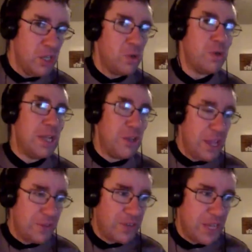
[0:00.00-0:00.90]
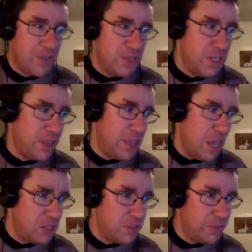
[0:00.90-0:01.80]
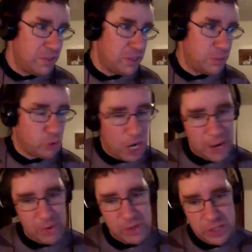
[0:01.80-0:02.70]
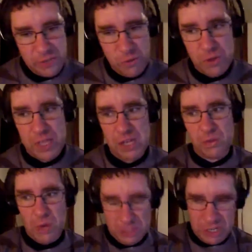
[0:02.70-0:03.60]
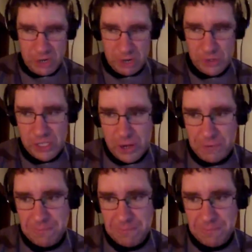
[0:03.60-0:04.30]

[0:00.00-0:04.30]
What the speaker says: where now you have to have the 1,000 subscribers and the 4,000 watch hours. So